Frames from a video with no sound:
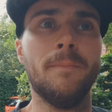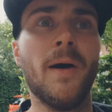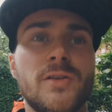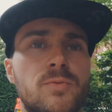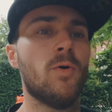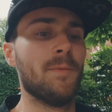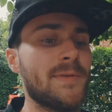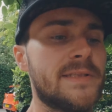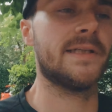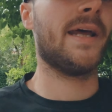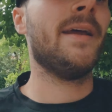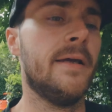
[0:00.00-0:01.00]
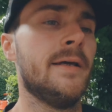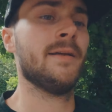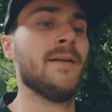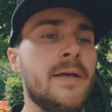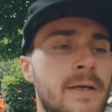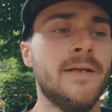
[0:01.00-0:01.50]
Much warmer today,
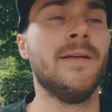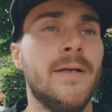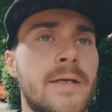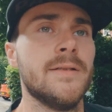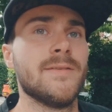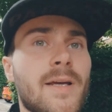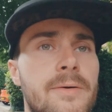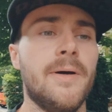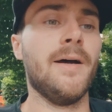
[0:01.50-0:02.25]
so